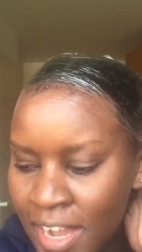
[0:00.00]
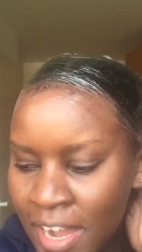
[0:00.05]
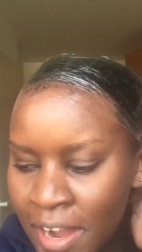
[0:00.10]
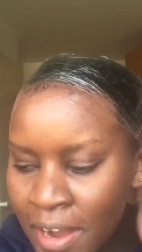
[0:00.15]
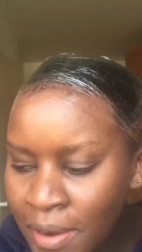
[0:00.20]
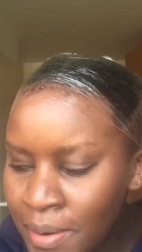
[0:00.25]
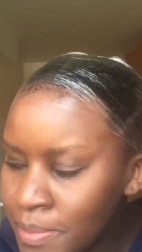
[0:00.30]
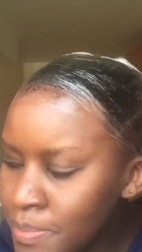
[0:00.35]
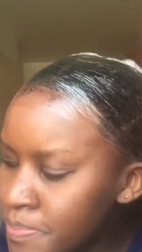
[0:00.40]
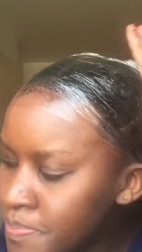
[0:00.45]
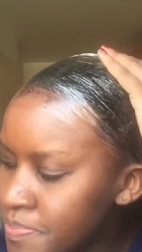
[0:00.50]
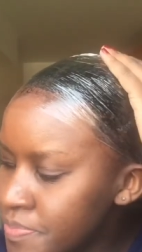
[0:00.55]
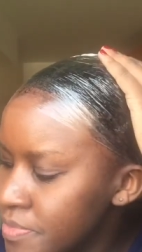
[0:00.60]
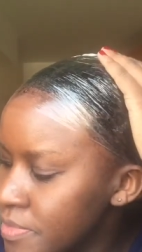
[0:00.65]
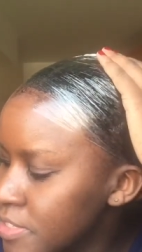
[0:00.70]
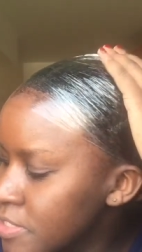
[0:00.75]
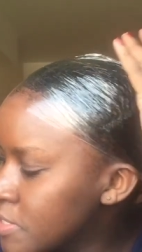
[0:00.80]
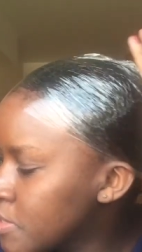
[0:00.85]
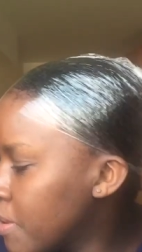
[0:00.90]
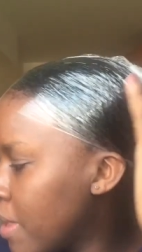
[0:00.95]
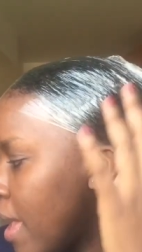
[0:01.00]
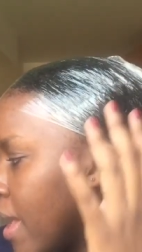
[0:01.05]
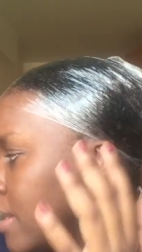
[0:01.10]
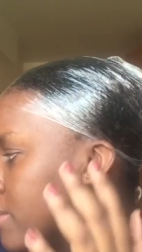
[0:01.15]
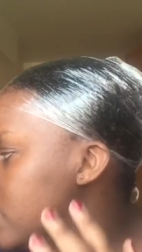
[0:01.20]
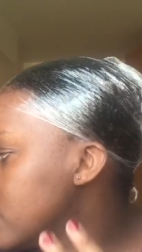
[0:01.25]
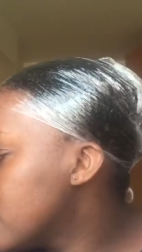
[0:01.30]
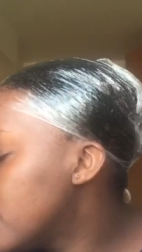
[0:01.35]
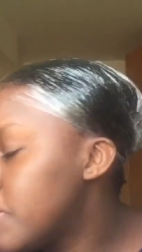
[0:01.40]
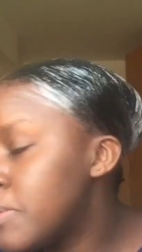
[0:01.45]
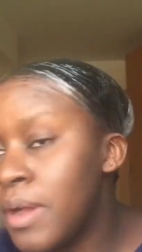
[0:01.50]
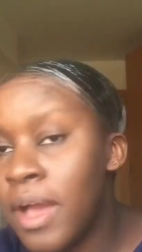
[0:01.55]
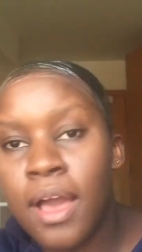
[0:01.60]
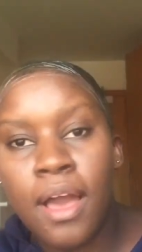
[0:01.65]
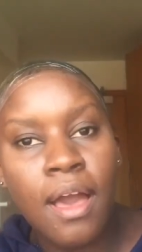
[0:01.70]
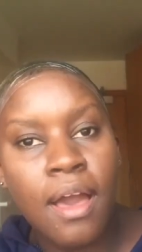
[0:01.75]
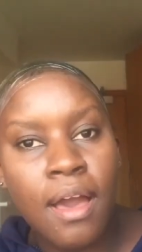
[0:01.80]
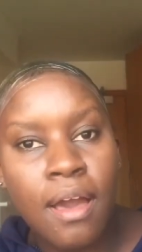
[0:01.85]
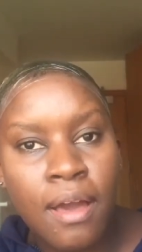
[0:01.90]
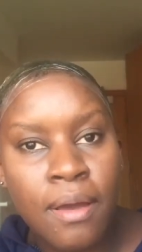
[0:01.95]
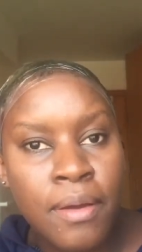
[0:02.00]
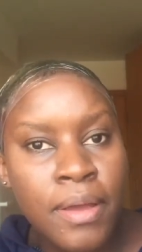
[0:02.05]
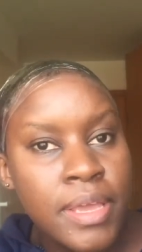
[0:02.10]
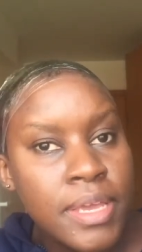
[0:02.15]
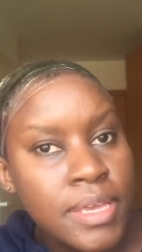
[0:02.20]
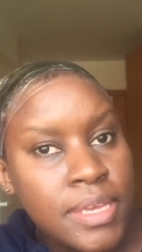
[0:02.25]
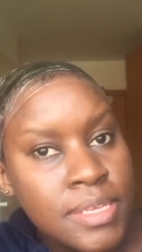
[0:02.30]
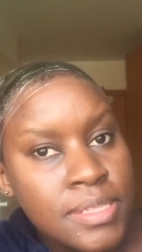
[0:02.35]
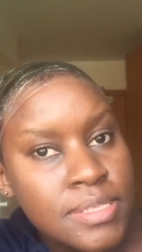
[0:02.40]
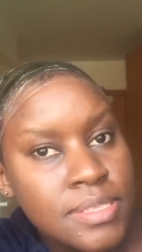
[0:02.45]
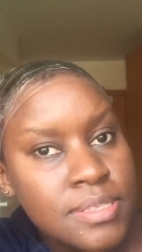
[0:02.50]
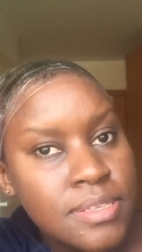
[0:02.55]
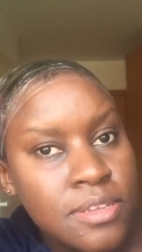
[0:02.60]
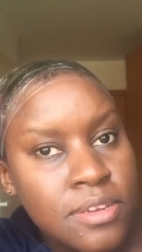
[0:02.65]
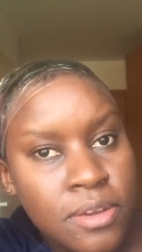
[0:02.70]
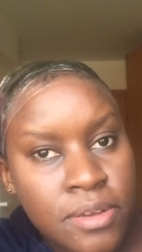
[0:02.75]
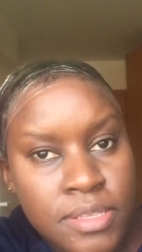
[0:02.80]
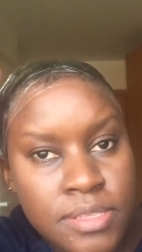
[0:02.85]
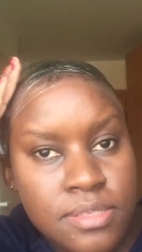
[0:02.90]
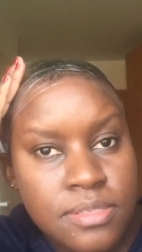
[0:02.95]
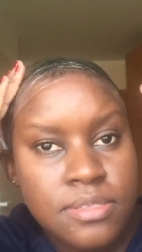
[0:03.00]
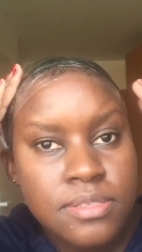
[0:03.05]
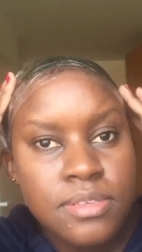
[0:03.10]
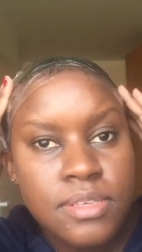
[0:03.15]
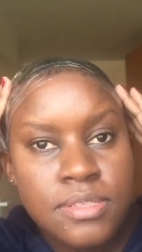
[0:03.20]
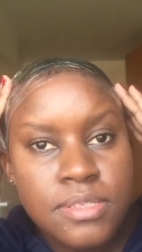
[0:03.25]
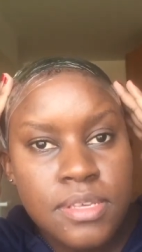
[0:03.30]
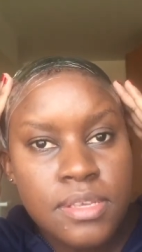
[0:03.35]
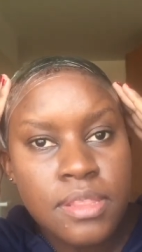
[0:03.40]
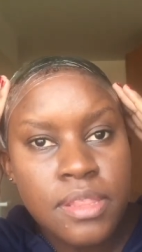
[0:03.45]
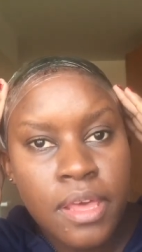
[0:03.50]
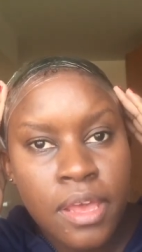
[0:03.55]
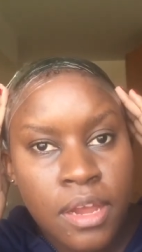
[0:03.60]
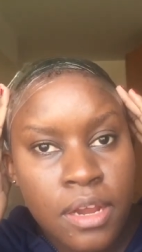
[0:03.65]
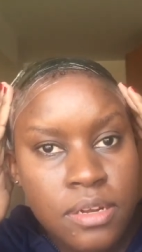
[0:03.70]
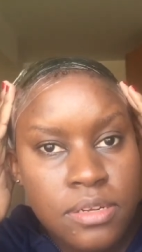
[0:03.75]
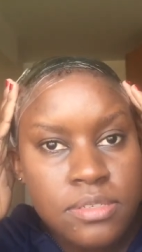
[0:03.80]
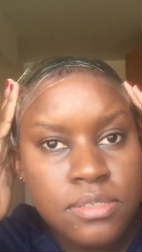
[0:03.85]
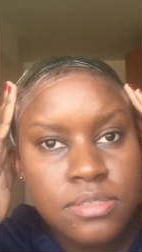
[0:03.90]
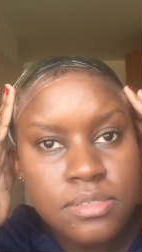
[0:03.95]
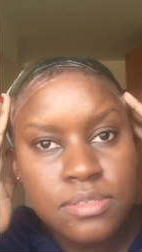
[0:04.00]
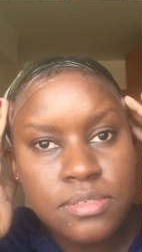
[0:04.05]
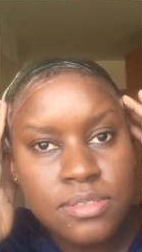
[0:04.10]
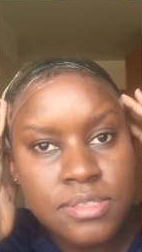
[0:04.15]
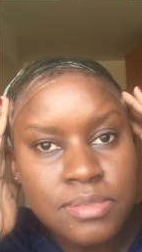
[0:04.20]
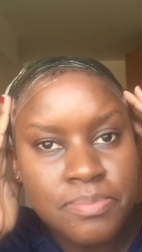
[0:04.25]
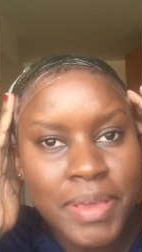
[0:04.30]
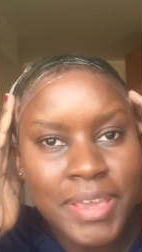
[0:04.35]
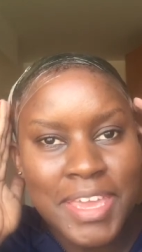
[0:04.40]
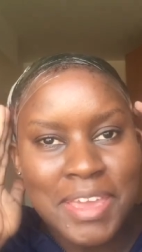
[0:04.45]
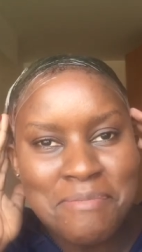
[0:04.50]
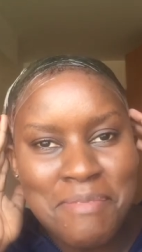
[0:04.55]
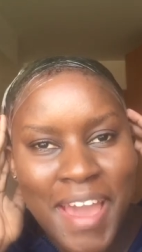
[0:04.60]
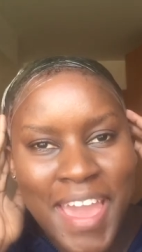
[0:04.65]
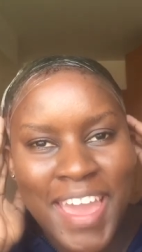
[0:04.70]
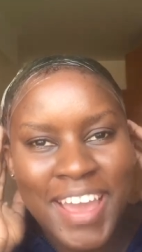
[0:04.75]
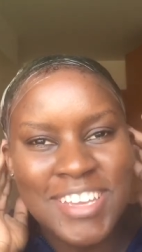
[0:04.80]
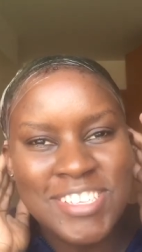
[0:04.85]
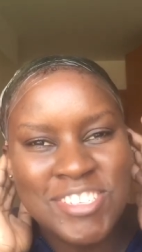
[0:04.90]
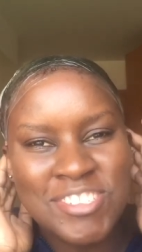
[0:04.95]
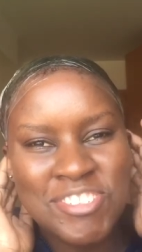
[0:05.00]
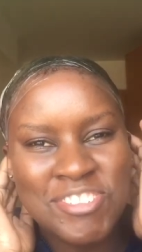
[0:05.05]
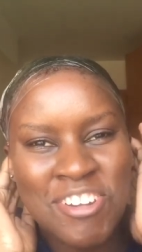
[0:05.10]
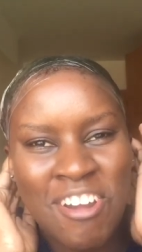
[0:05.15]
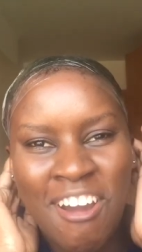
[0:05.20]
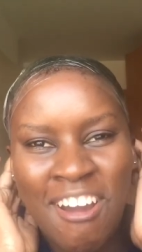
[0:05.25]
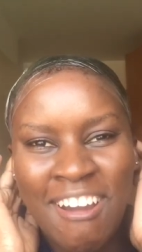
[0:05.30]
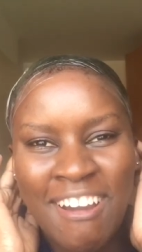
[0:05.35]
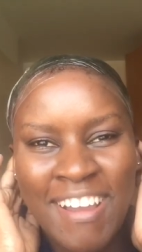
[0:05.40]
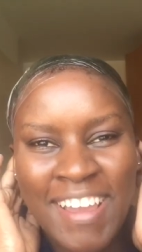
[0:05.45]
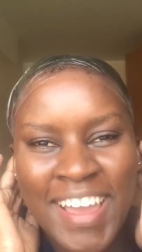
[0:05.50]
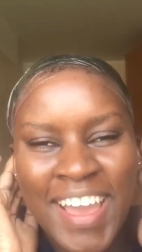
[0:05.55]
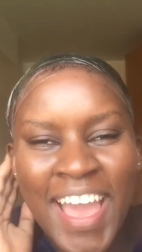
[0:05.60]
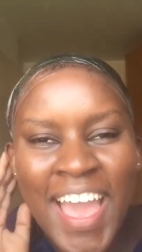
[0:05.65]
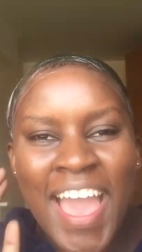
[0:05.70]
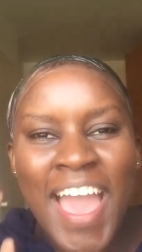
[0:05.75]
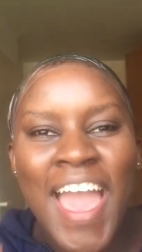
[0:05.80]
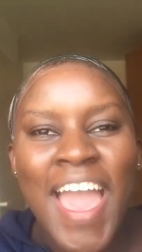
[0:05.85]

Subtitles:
So yeah, so it's, you know, it's in there. It's making my hair strong.